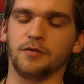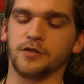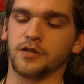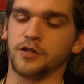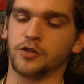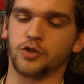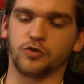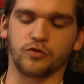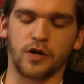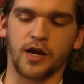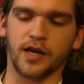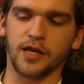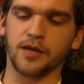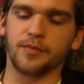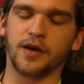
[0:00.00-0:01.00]
was going to try
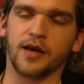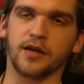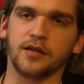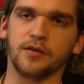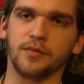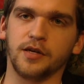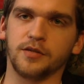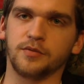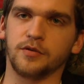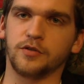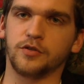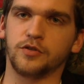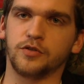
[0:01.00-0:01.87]
and get back into baseball,